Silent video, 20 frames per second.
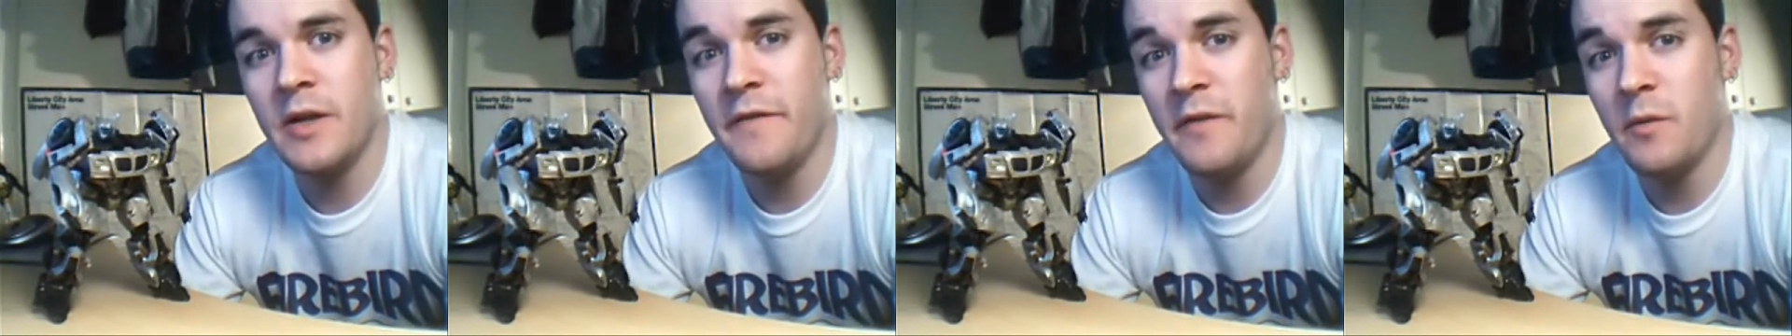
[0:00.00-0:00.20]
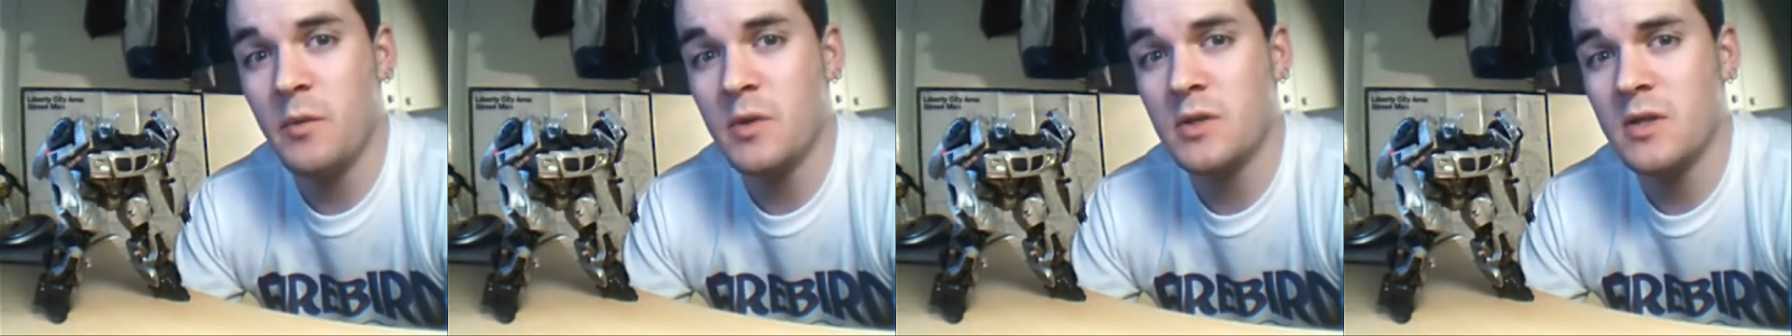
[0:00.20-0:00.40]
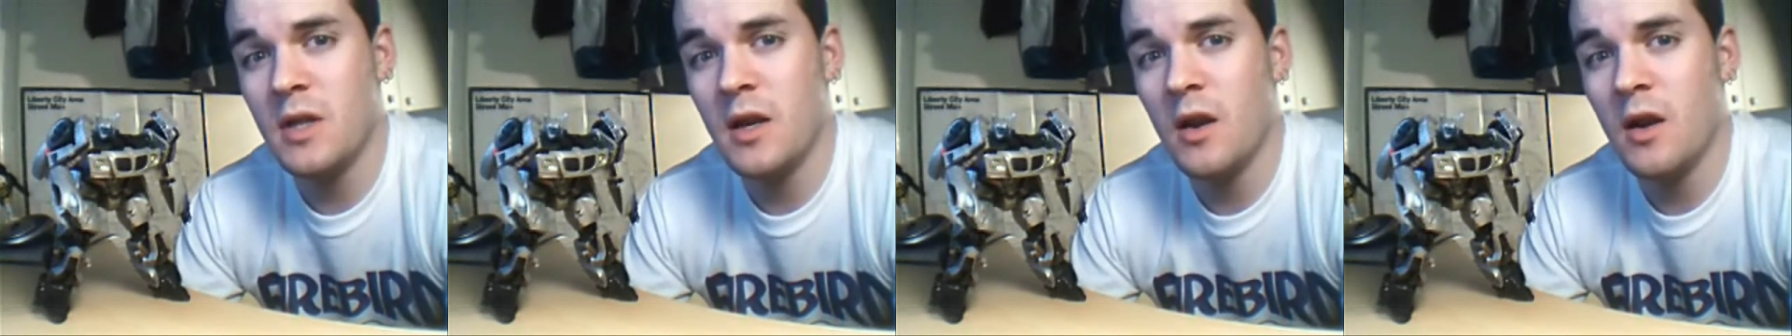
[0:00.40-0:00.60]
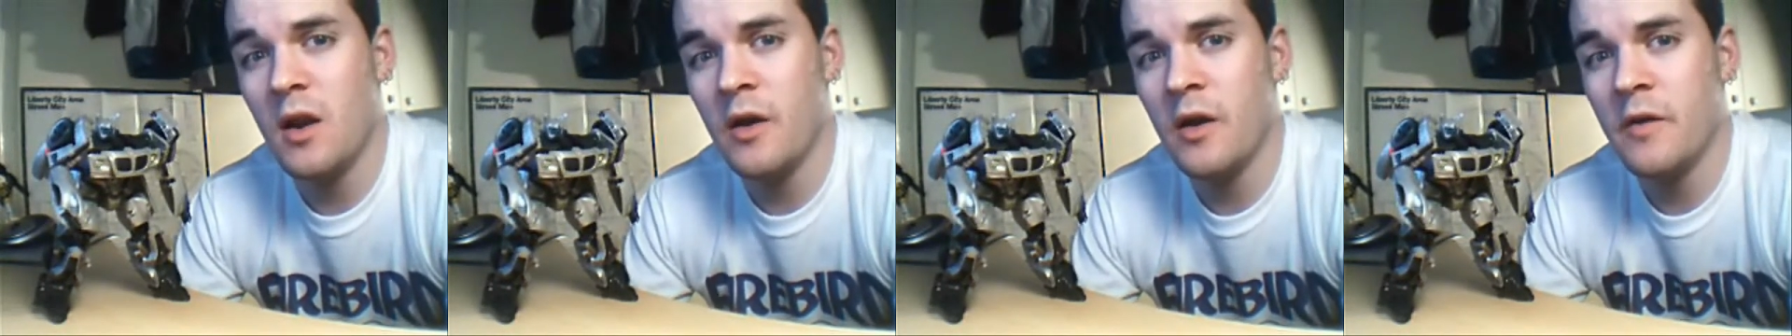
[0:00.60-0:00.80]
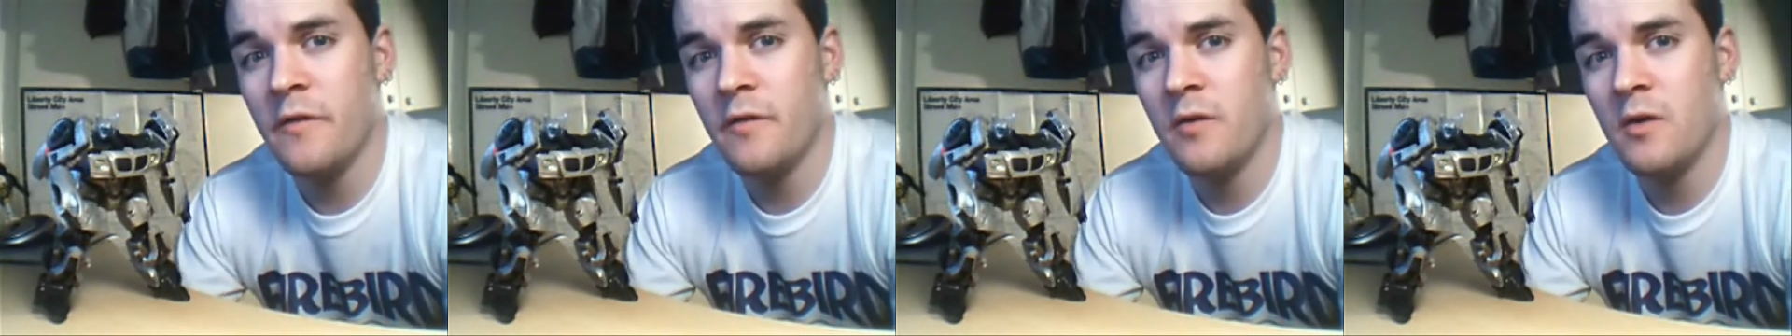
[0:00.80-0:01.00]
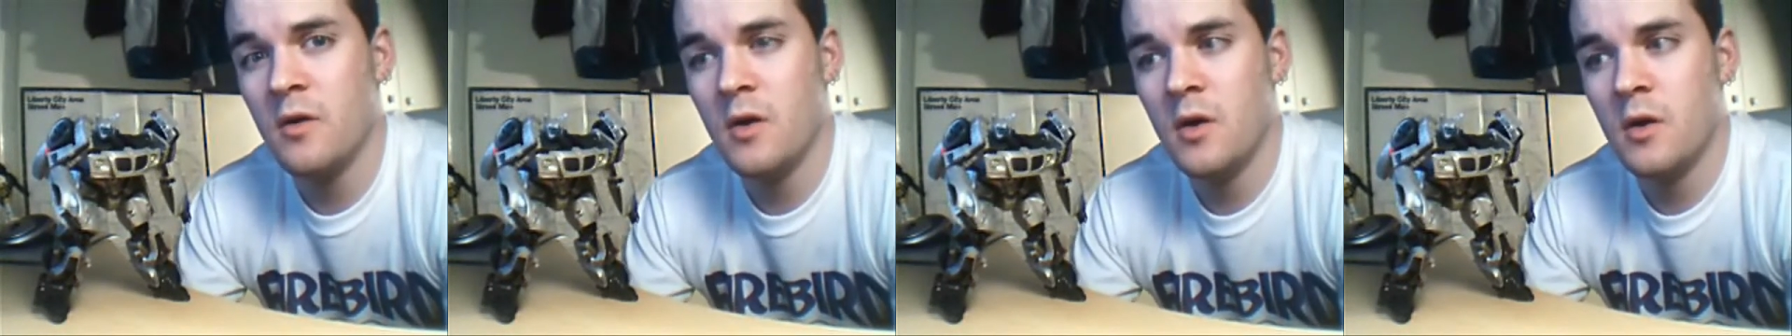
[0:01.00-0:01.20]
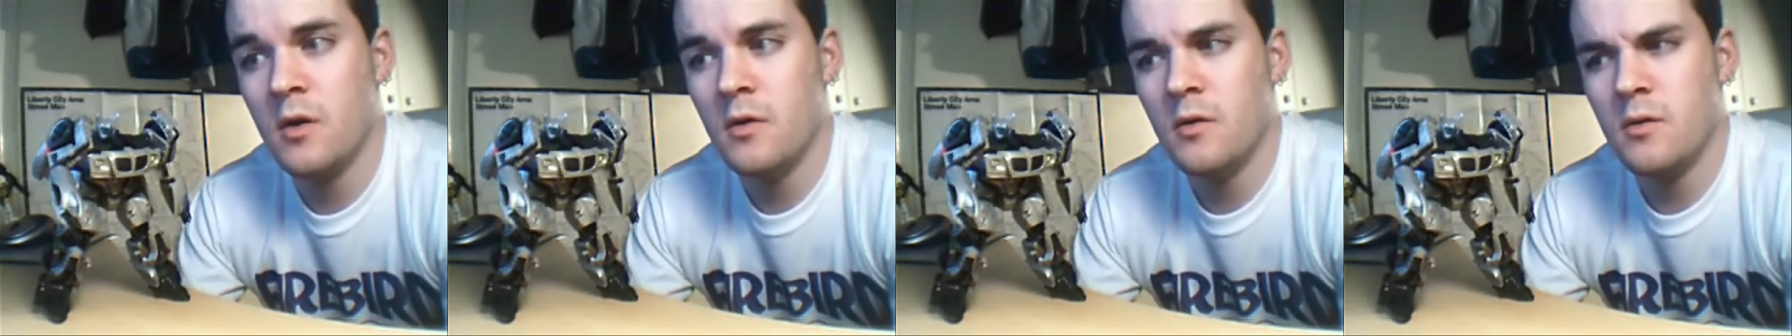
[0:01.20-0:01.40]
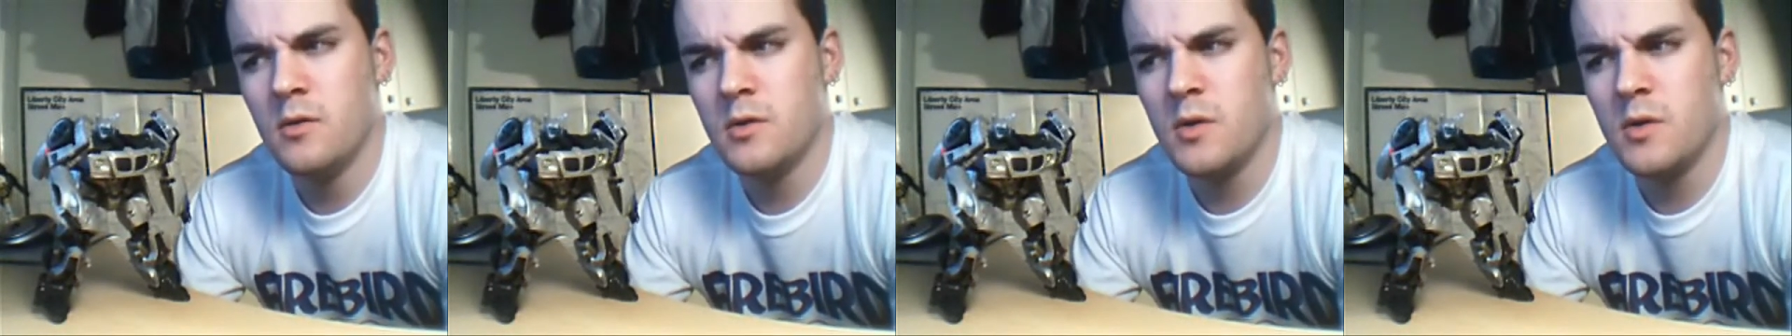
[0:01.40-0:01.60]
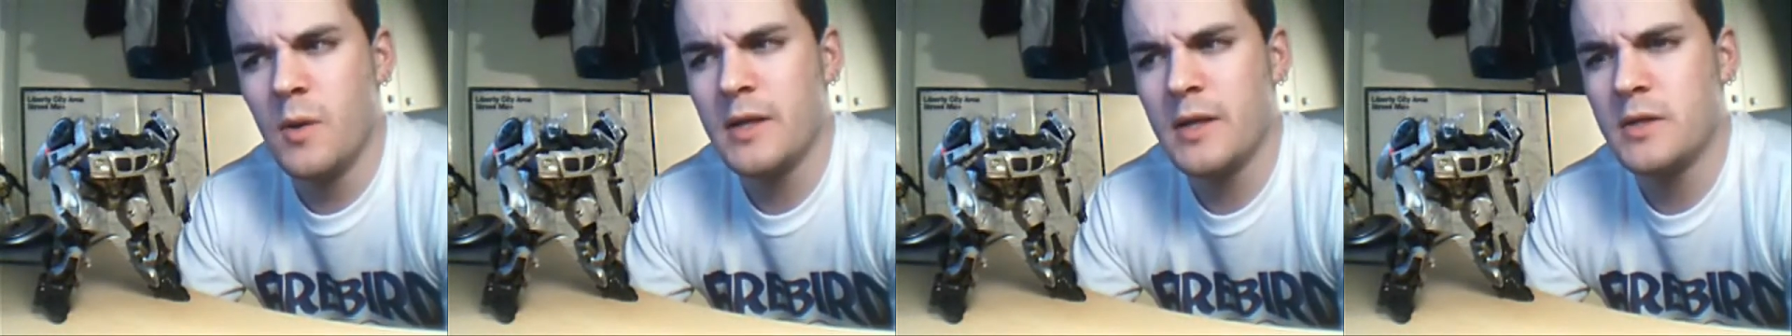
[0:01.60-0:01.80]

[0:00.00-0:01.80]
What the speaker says: if he was still alive, so let's